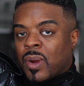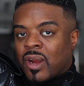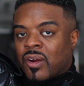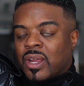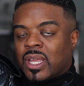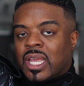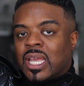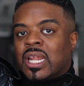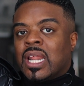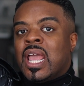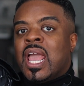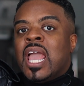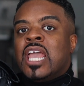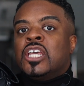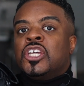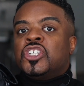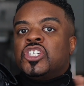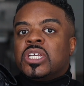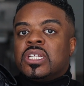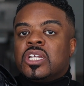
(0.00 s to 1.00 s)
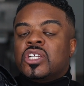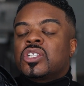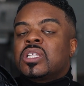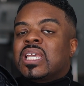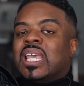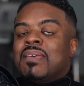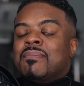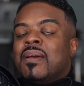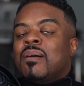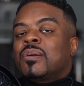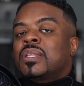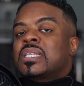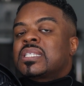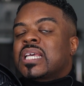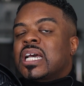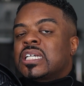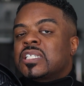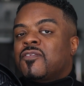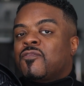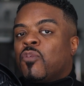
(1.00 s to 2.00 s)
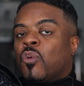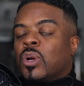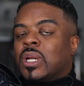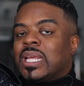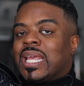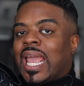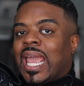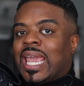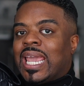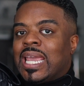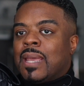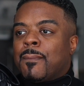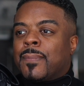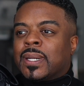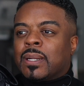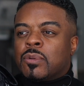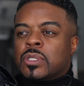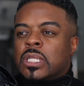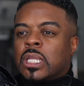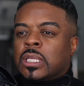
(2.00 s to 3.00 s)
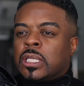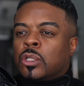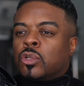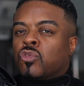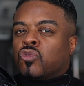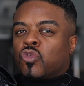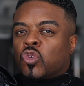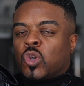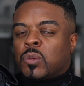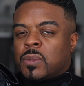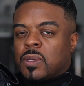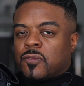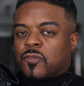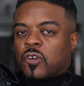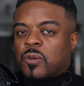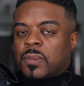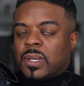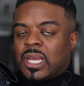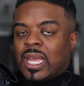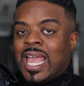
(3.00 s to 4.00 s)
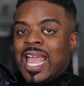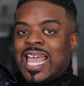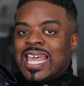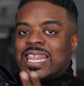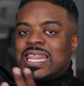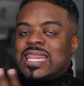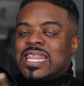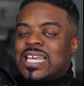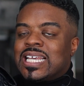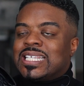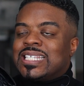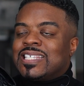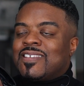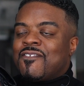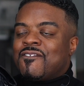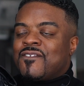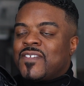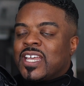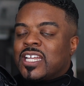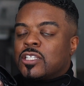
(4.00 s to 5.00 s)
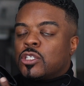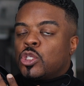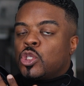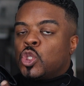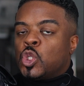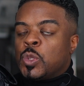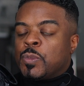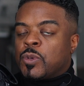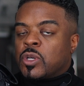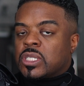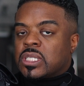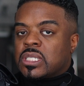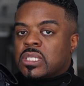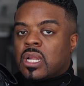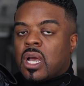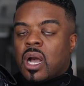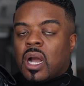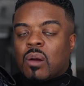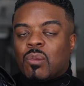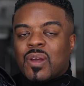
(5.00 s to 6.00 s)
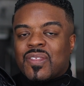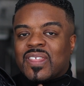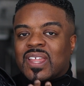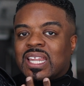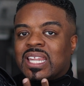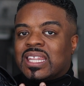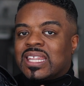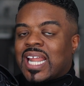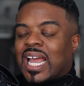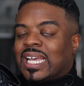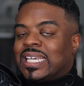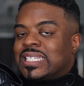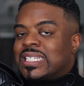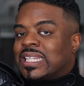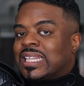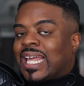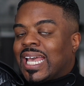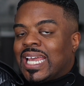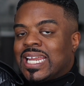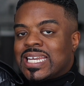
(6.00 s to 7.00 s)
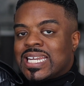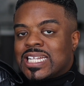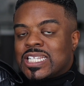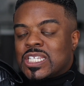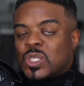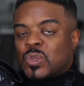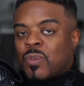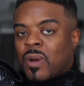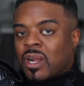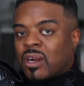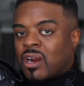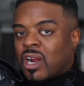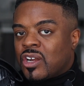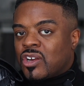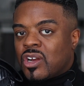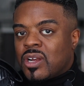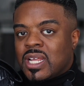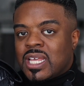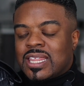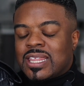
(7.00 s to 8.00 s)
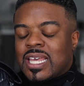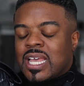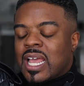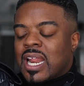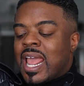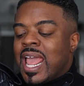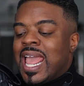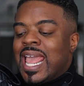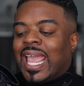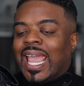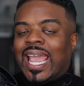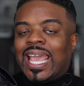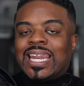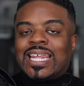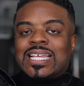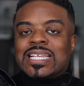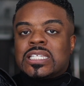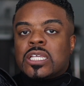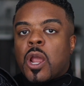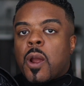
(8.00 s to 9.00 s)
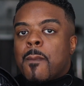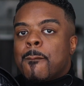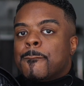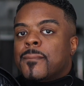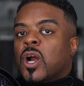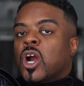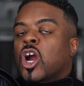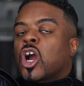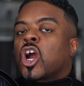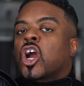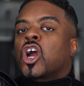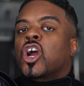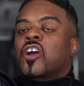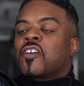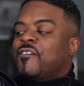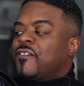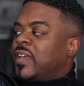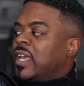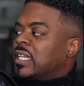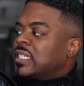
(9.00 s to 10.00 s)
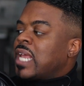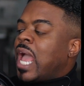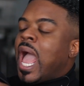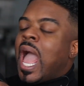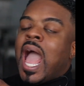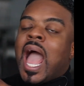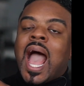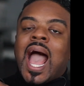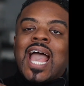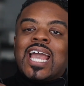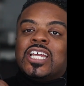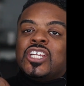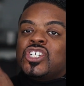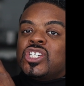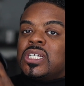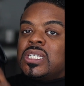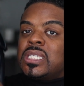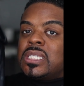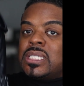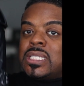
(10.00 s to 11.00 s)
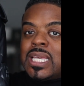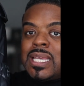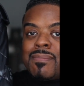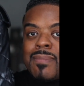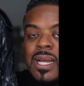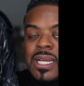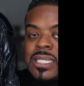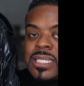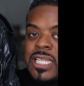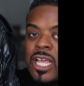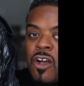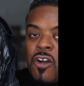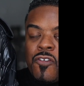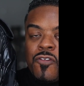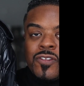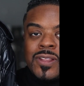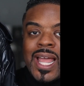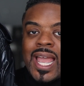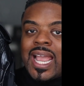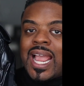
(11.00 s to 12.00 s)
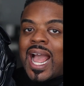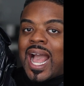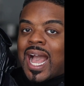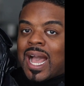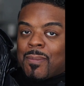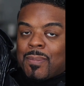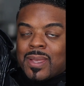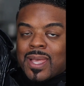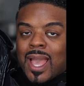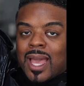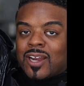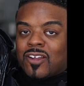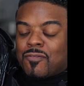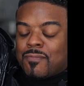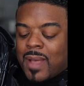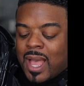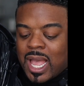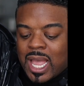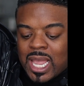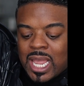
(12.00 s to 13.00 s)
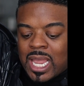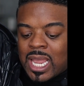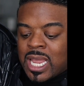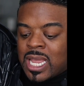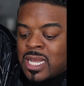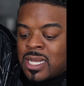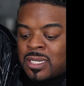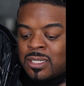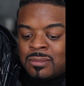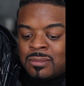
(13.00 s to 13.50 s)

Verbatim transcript: wearing it. She initially came out with a size forty-eight, but it was a little roomy for me. This fits super snug with a nice light knit sweater underneath it. It is perfect. I just see myself like hopping out of my